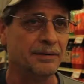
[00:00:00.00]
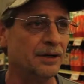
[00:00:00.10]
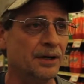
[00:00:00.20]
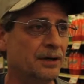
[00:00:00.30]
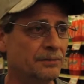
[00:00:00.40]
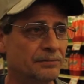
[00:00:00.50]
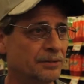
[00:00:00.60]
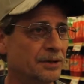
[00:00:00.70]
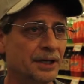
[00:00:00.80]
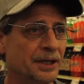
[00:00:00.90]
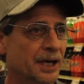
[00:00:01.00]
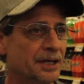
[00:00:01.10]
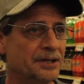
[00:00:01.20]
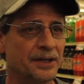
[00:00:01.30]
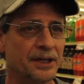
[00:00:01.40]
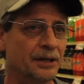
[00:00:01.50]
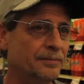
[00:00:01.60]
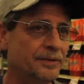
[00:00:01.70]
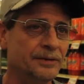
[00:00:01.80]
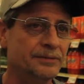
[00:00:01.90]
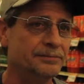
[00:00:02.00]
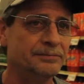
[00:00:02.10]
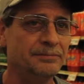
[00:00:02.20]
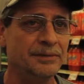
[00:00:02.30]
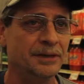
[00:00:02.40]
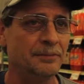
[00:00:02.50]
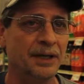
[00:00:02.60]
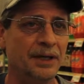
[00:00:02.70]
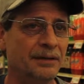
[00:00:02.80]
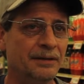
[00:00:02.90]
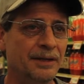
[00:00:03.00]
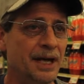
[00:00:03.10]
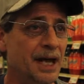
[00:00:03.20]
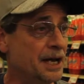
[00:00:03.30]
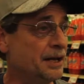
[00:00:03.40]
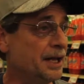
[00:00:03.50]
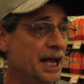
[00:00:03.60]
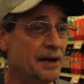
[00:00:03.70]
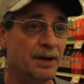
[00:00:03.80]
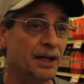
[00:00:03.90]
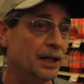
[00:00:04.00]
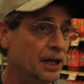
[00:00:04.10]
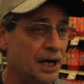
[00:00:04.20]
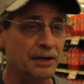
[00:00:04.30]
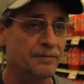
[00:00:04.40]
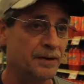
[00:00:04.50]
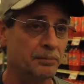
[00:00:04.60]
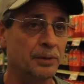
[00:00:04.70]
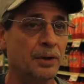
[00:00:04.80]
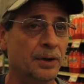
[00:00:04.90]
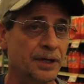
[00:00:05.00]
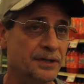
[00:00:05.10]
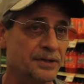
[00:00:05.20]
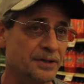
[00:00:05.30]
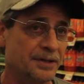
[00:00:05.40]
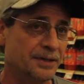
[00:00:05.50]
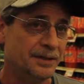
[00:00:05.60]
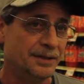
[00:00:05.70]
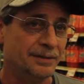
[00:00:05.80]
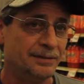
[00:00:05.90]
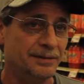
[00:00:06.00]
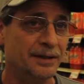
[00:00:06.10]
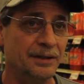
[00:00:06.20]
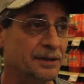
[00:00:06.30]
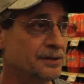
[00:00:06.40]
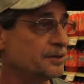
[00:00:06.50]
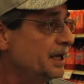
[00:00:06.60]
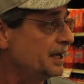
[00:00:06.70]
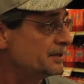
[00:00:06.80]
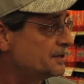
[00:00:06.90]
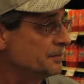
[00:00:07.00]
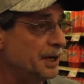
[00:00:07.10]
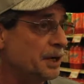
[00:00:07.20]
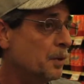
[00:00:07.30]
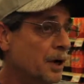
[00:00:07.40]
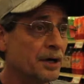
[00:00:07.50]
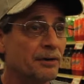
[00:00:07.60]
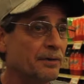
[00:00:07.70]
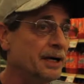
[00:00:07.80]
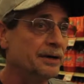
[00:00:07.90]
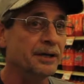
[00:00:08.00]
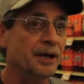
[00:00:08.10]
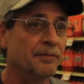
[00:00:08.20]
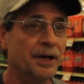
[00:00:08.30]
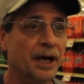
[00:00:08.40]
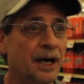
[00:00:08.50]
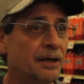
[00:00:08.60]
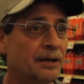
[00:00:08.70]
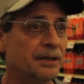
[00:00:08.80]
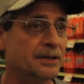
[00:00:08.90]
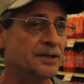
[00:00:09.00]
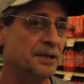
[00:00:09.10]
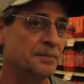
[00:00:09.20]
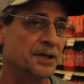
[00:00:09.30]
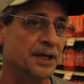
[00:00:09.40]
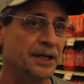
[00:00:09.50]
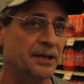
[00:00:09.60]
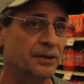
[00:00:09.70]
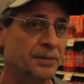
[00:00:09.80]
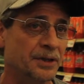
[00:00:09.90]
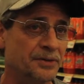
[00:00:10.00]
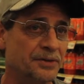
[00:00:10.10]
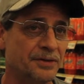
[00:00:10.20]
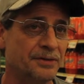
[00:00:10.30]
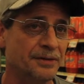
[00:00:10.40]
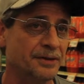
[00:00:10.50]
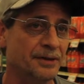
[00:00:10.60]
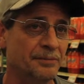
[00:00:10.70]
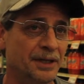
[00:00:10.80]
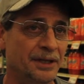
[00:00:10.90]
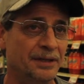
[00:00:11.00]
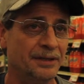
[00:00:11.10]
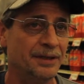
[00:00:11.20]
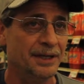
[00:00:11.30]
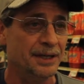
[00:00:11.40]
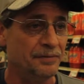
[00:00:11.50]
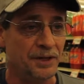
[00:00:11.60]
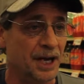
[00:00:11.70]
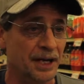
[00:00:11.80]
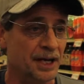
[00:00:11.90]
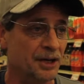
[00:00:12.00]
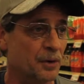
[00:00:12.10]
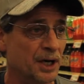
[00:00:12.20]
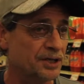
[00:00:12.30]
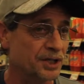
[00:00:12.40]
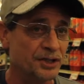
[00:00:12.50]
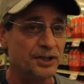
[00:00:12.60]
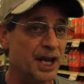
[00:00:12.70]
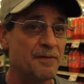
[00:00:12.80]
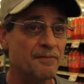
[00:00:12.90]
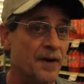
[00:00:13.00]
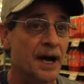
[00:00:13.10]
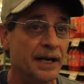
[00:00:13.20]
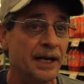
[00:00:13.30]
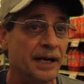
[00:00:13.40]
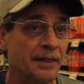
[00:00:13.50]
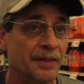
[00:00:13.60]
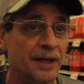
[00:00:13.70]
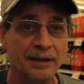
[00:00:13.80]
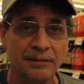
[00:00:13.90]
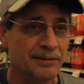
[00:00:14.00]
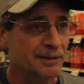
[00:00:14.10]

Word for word: They're all really nice, helpful. I mean, and they have a lot of employees. There's like somebody walking around in every aisle, it seems like almost. I mean, if you got any questions, you can't find anything.